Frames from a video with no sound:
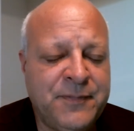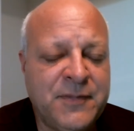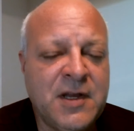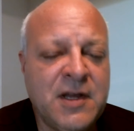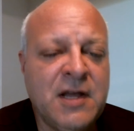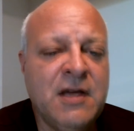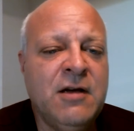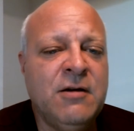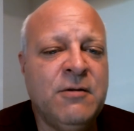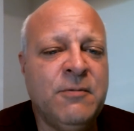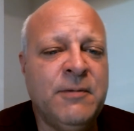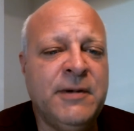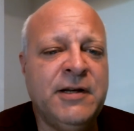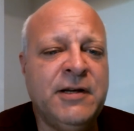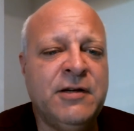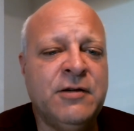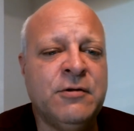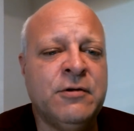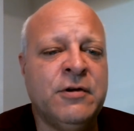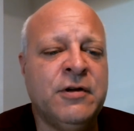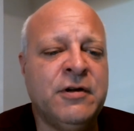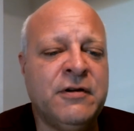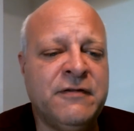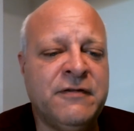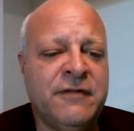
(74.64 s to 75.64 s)
We do
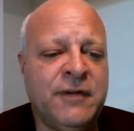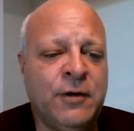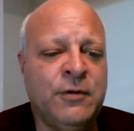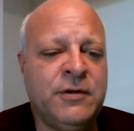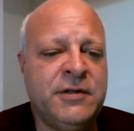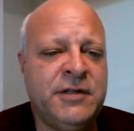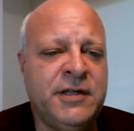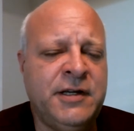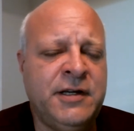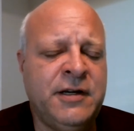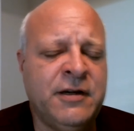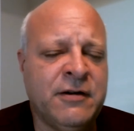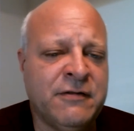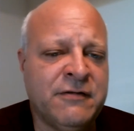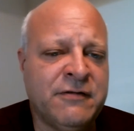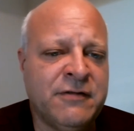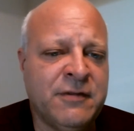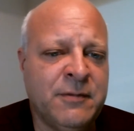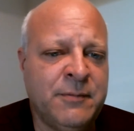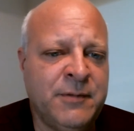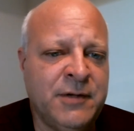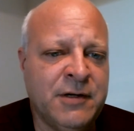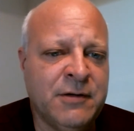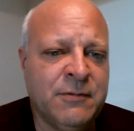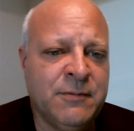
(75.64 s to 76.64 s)
look forward to hearing from
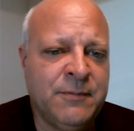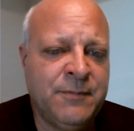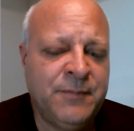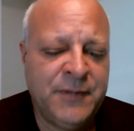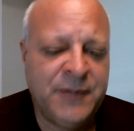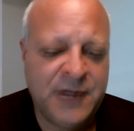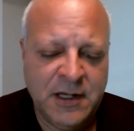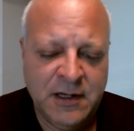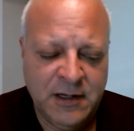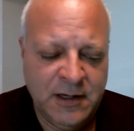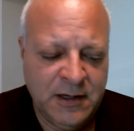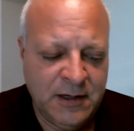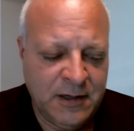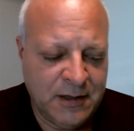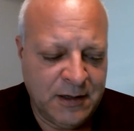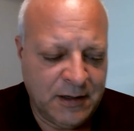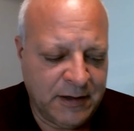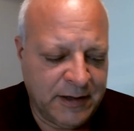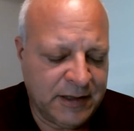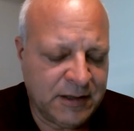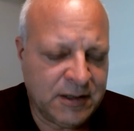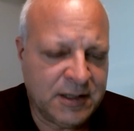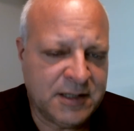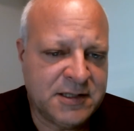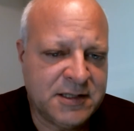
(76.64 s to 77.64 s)
you. All
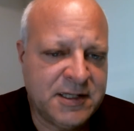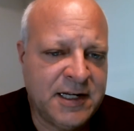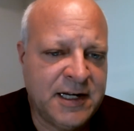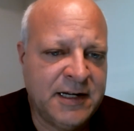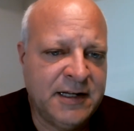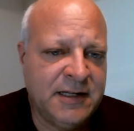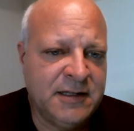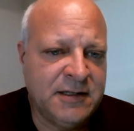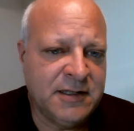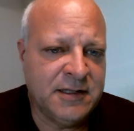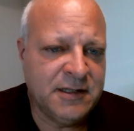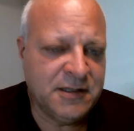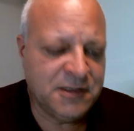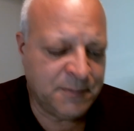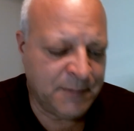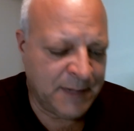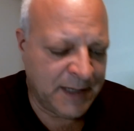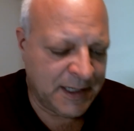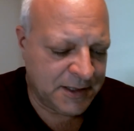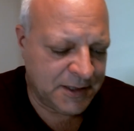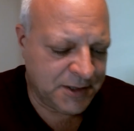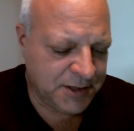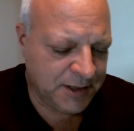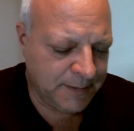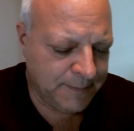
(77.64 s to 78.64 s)
right, let's get into this
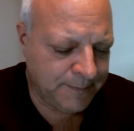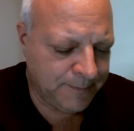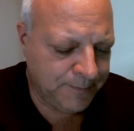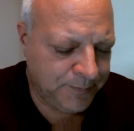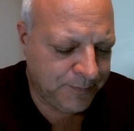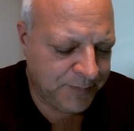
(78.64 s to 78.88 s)
matchup.